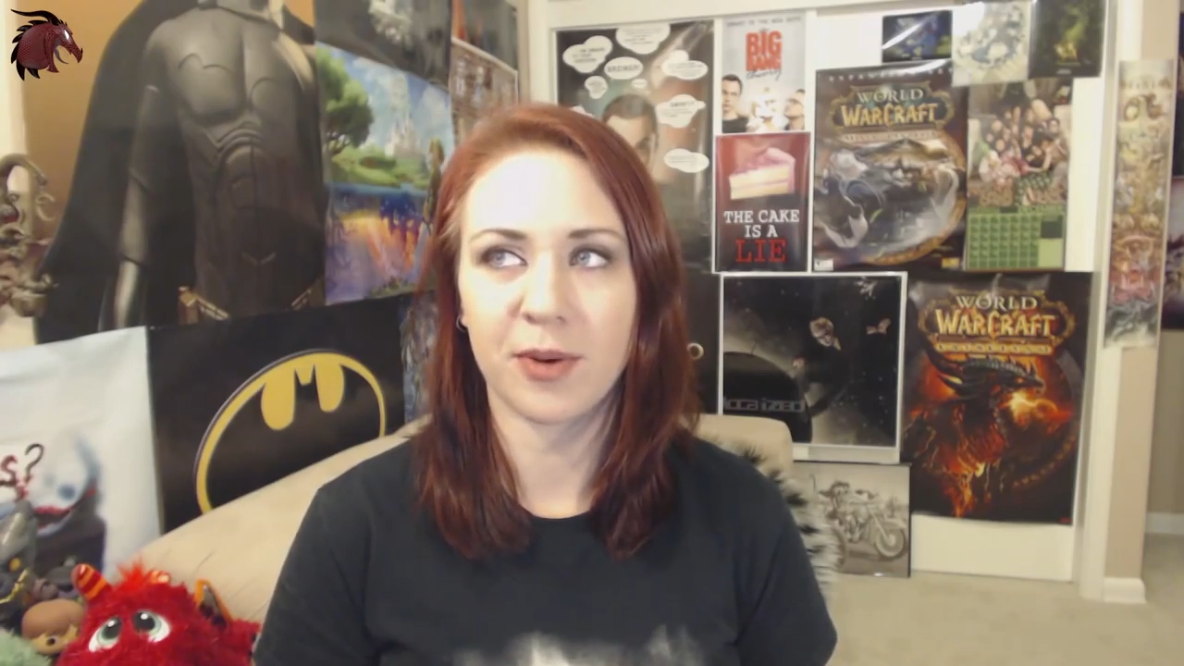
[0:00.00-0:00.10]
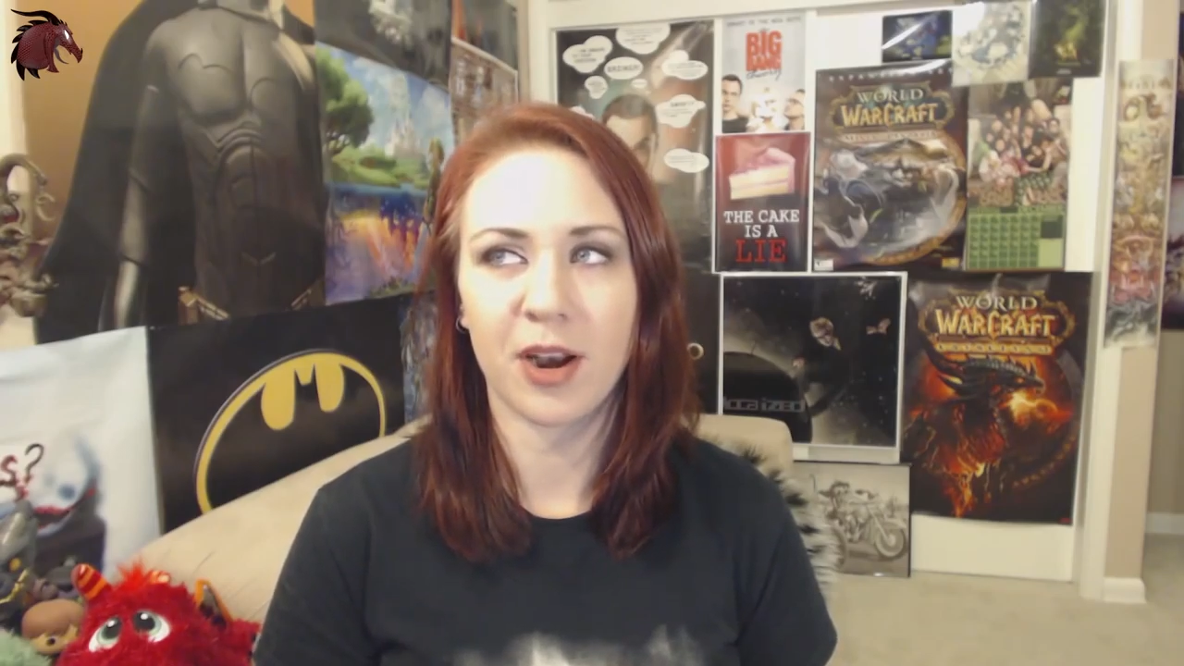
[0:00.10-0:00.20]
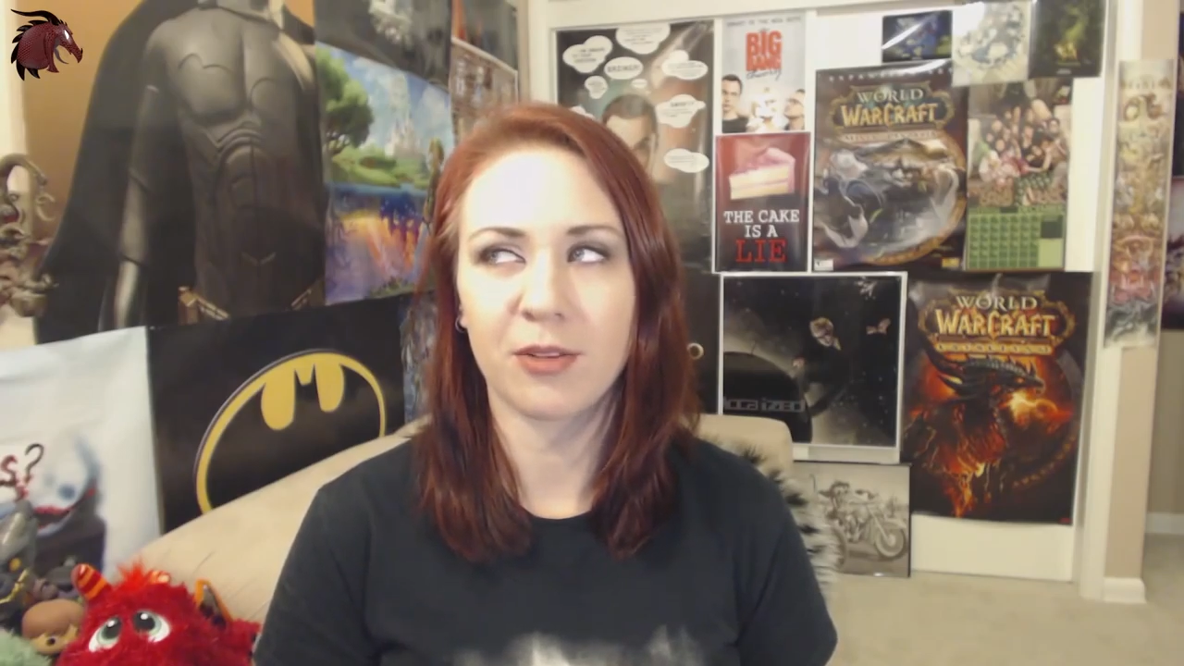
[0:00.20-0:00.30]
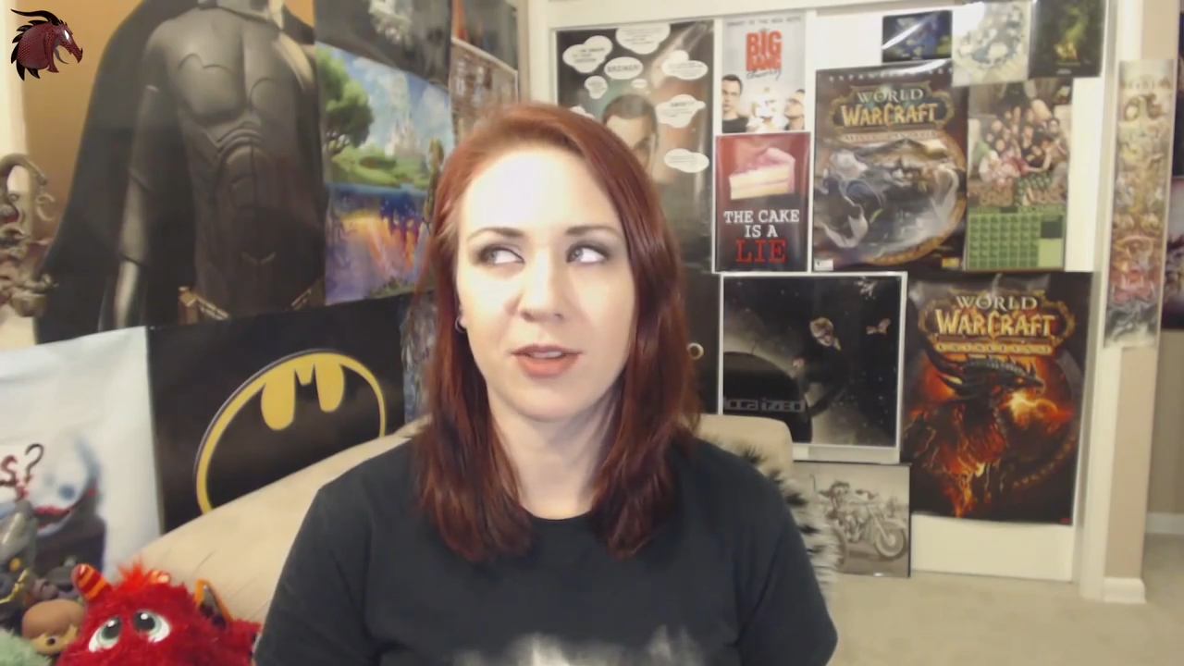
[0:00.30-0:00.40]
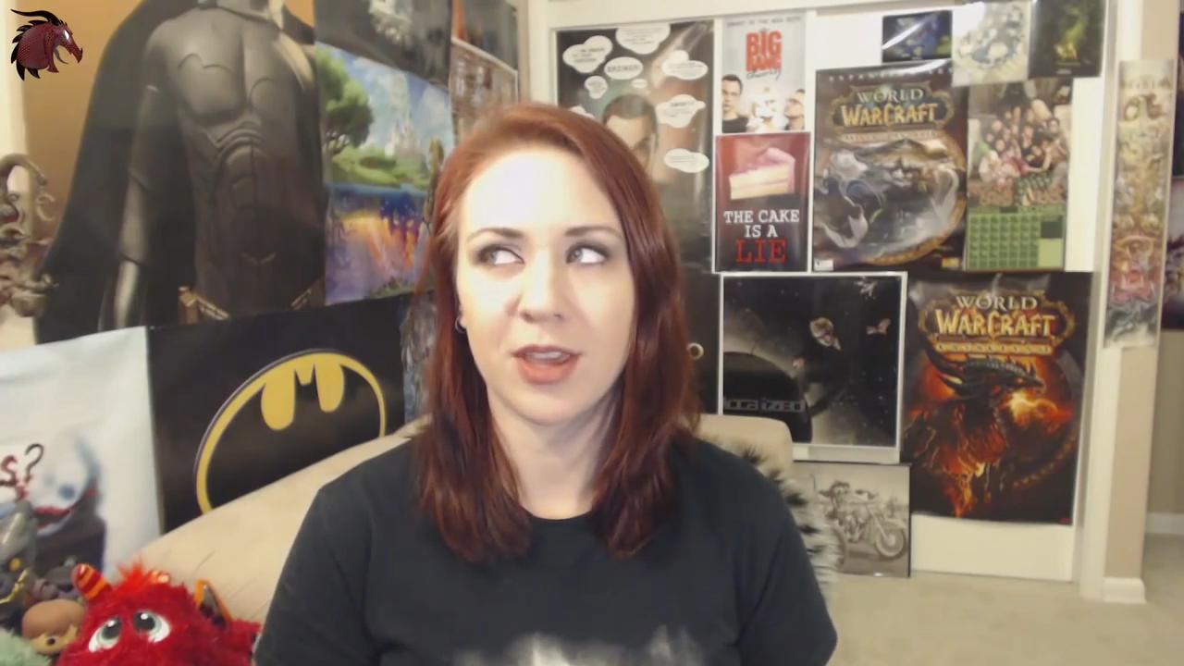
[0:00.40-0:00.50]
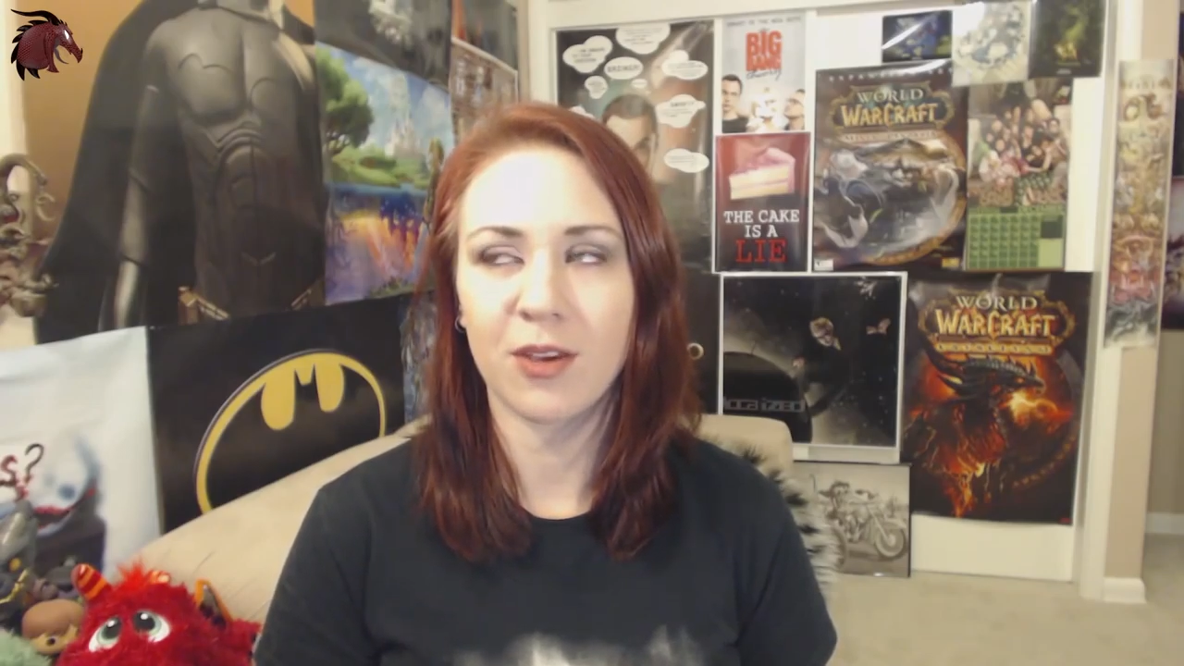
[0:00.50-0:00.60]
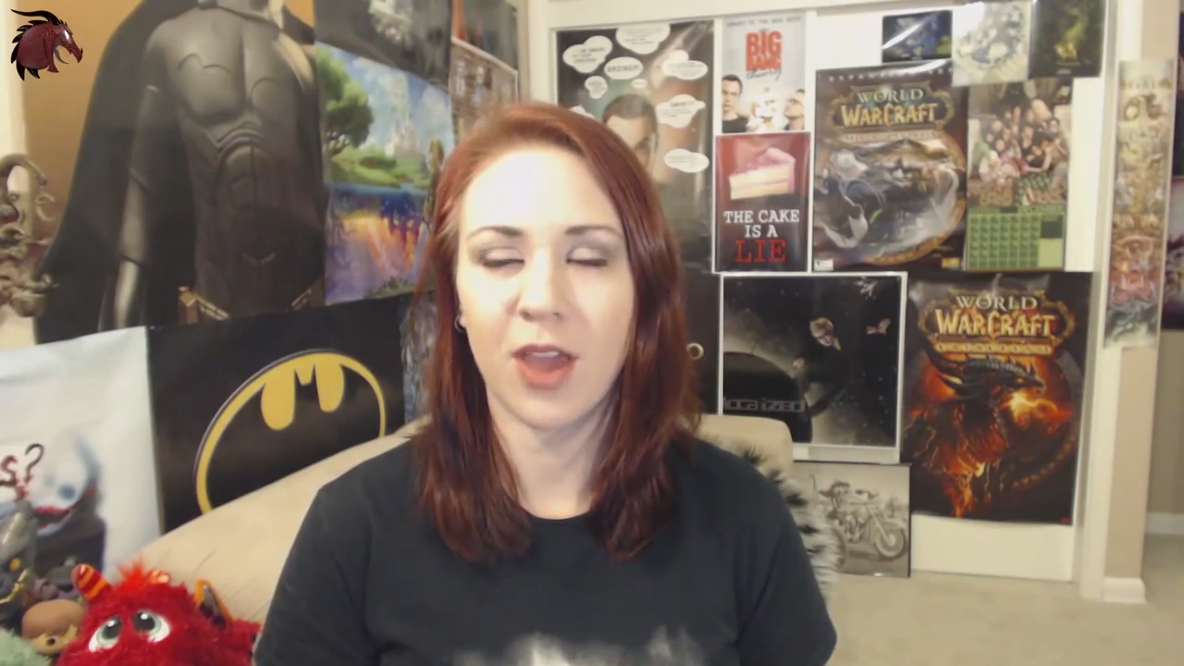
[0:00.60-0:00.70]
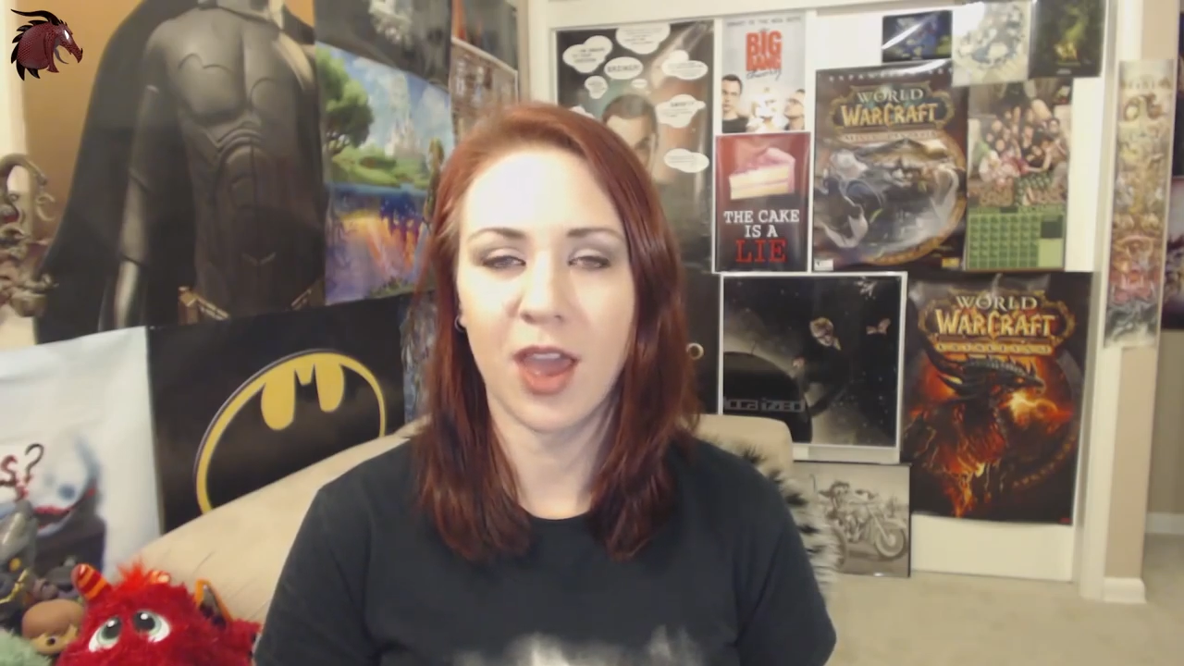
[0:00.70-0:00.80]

but I don't think you